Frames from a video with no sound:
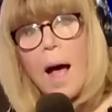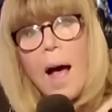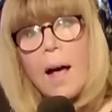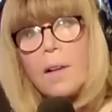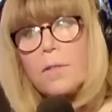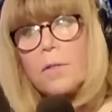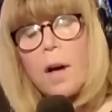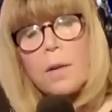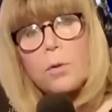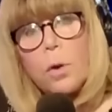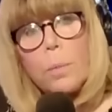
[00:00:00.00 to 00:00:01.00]
as
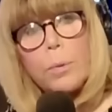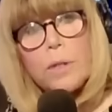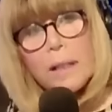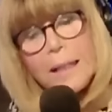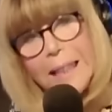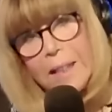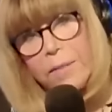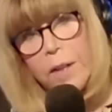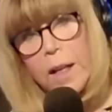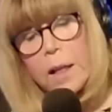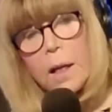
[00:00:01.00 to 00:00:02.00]
Donald Trump was
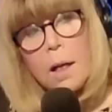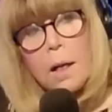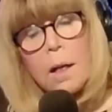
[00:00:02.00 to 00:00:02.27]
leaving.